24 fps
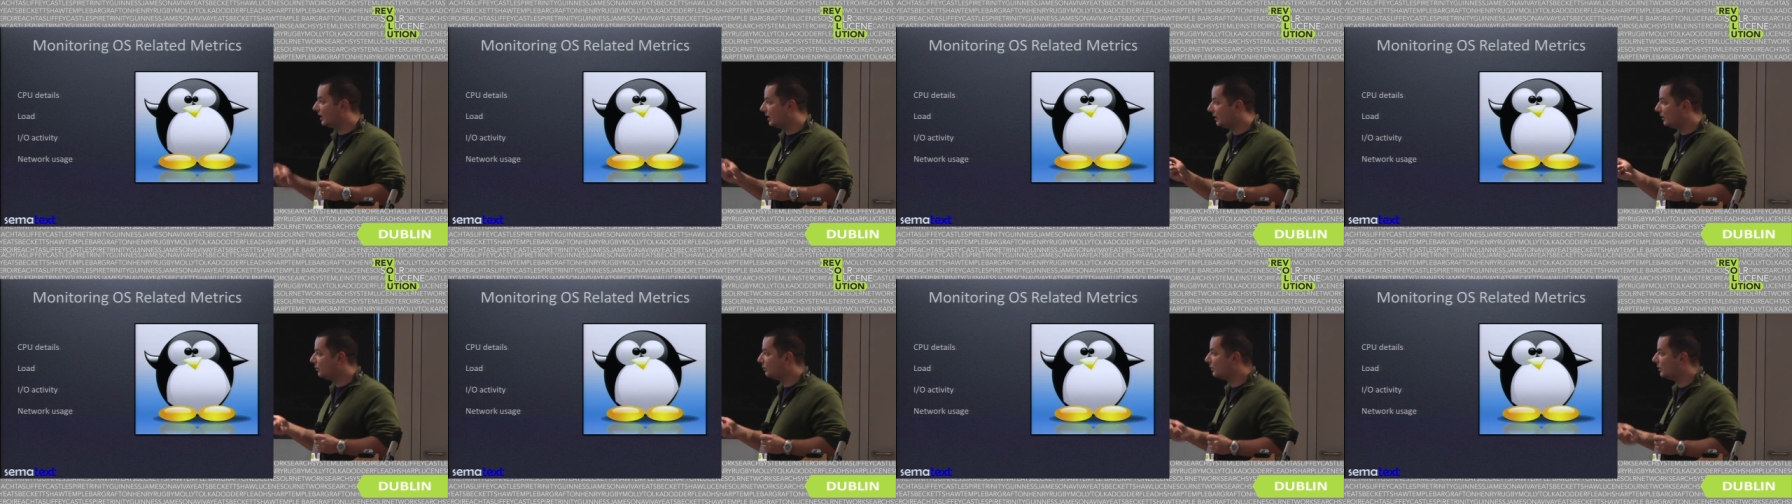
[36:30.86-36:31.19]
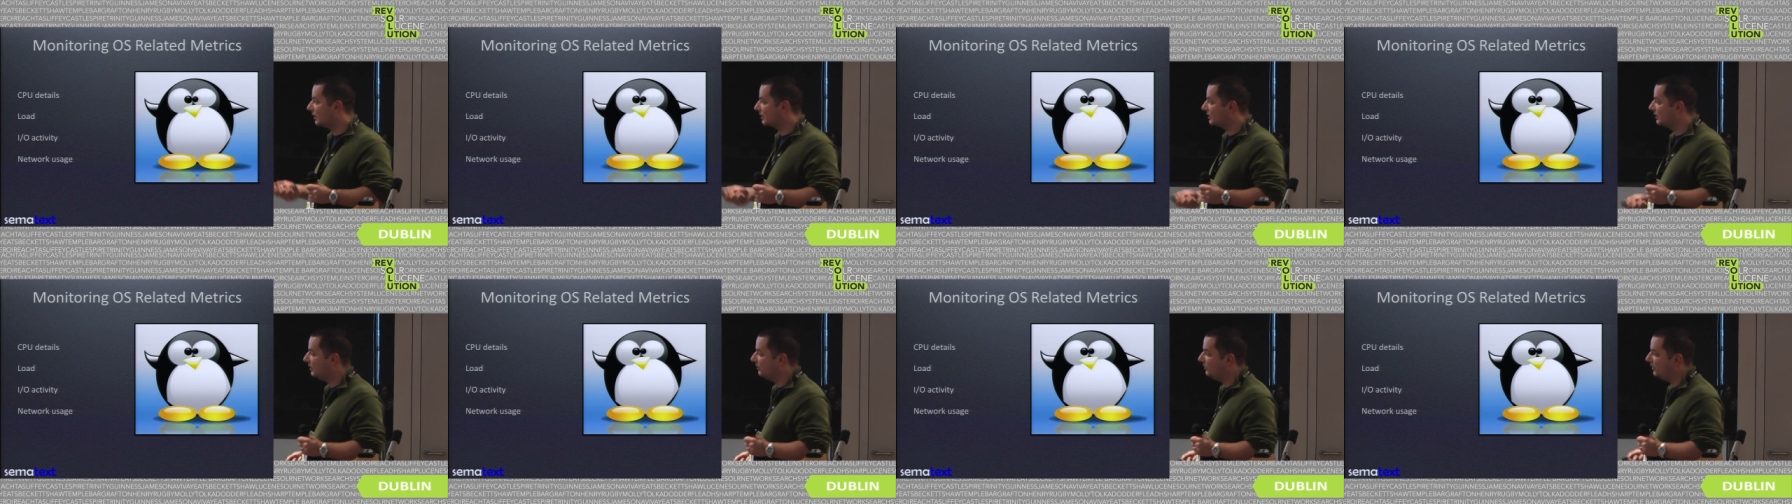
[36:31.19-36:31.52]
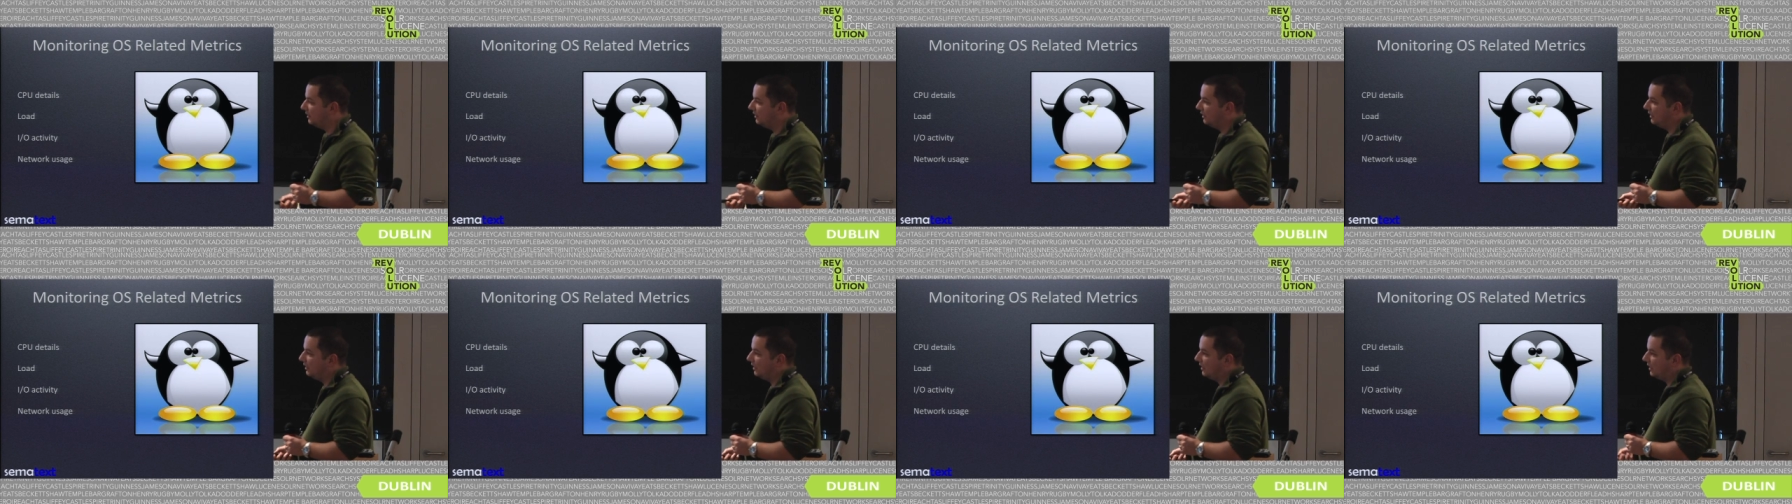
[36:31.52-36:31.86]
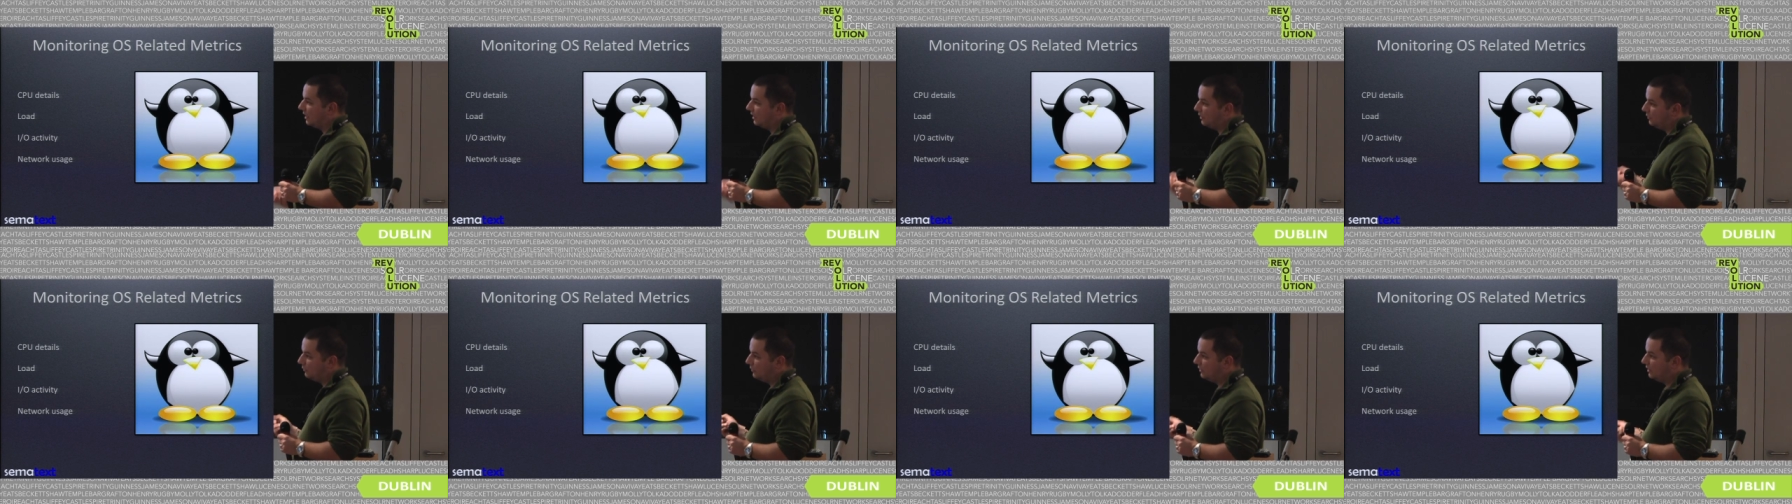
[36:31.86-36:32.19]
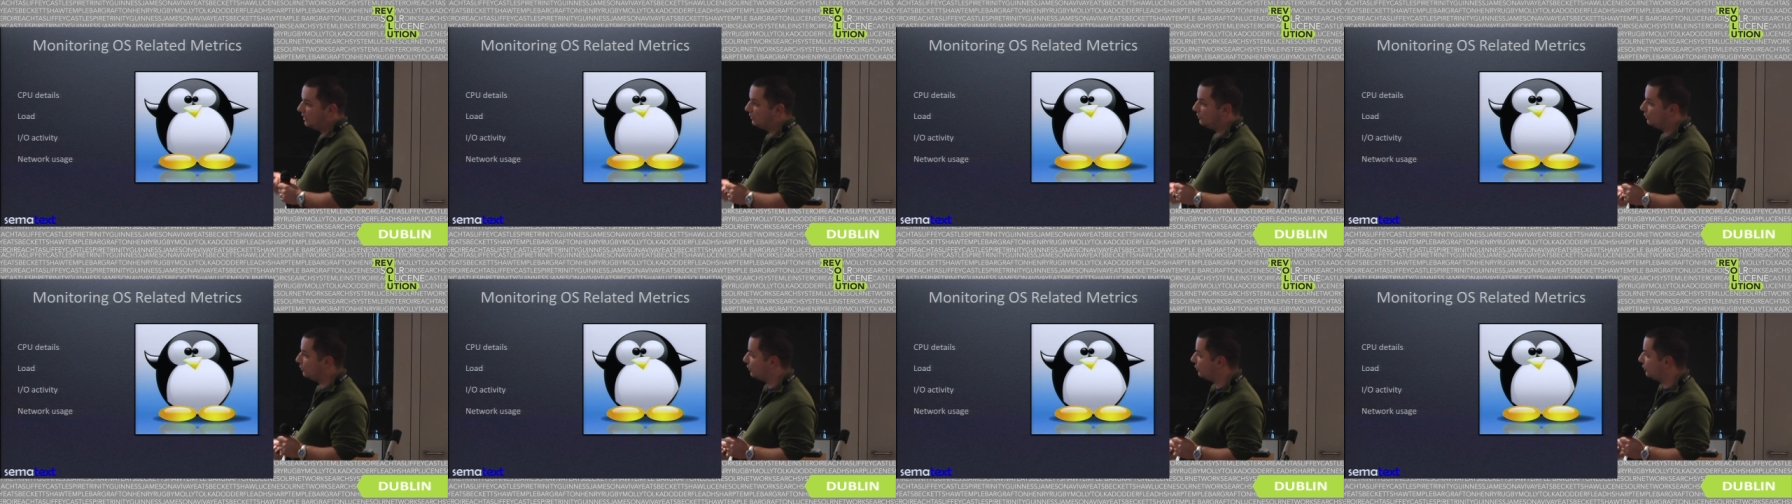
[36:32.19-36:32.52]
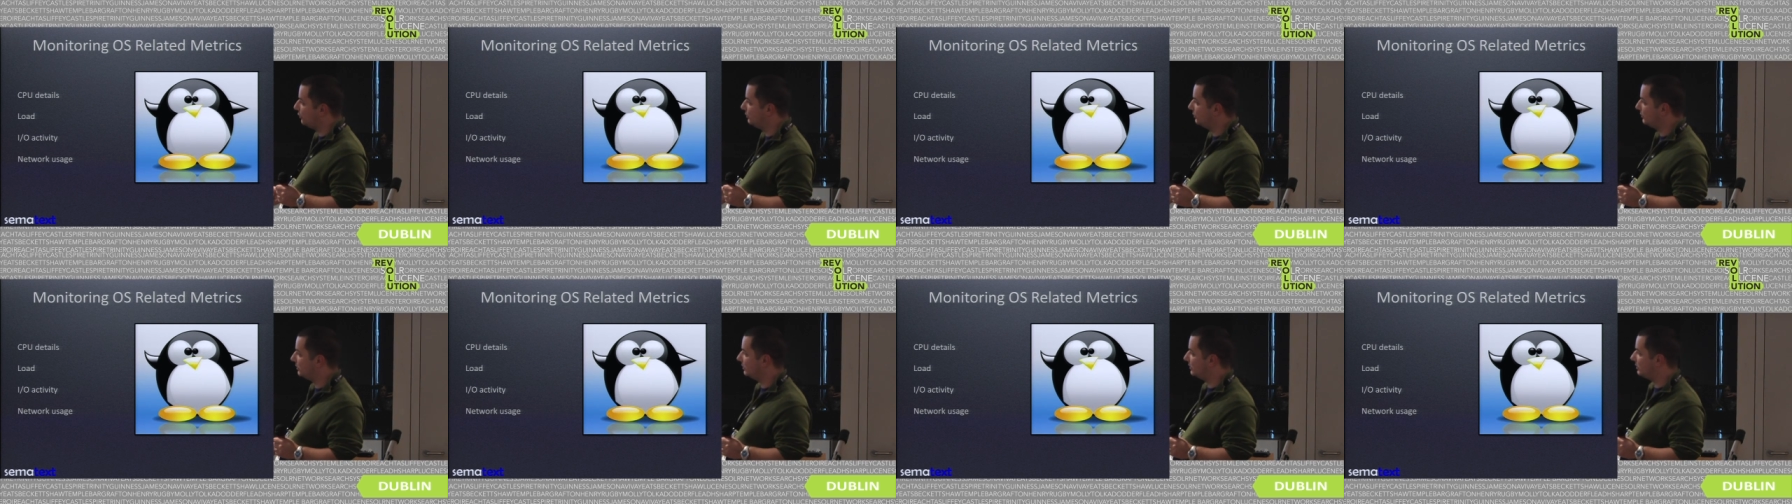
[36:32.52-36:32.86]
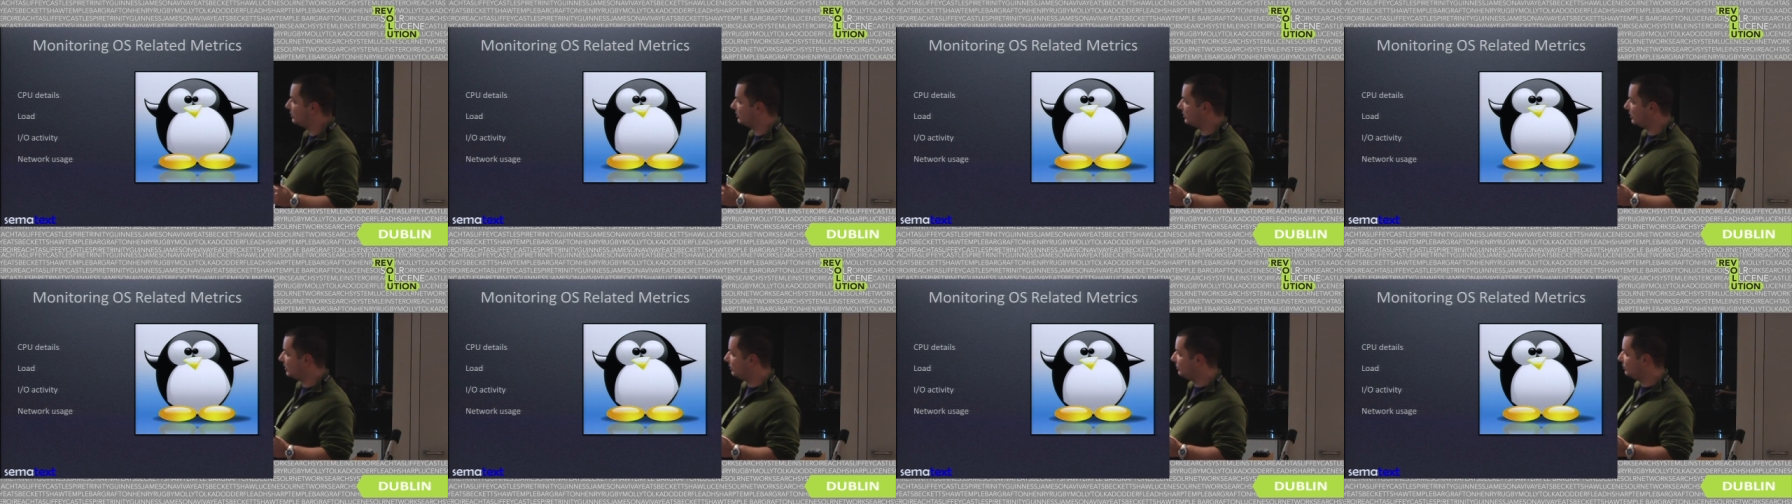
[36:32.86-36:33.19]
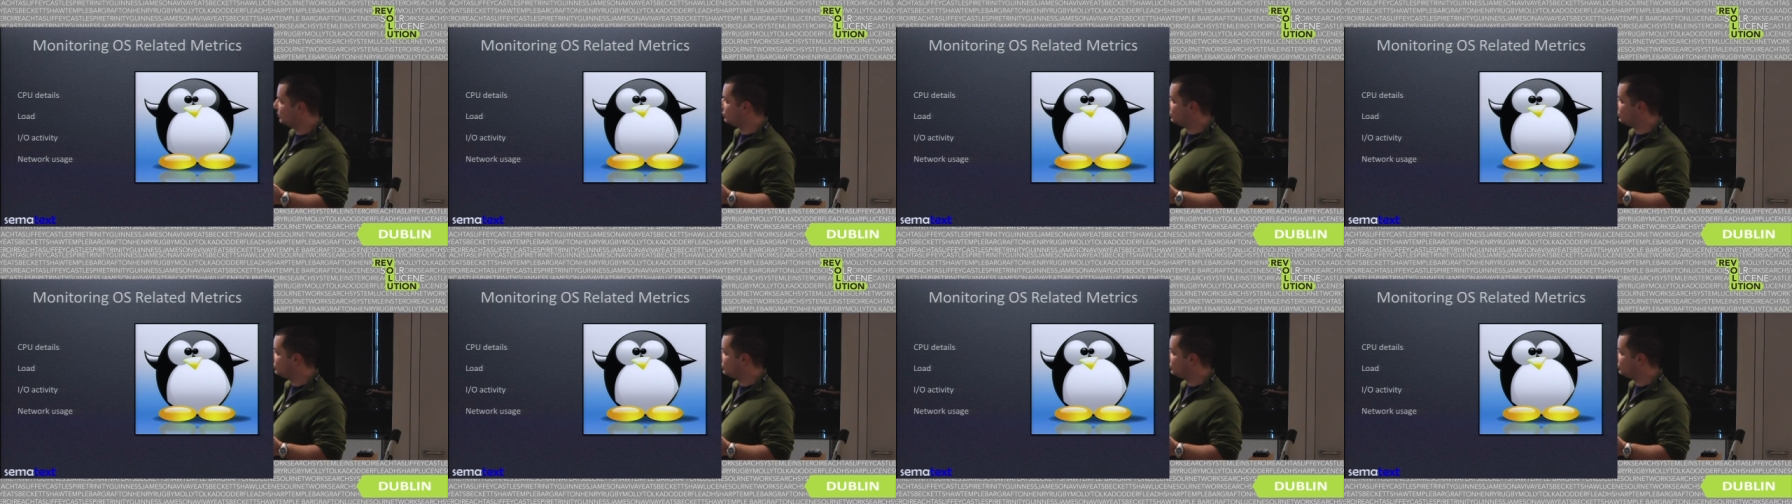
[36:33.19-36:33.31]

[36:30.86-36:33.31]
I.O. activity, and network usage. I will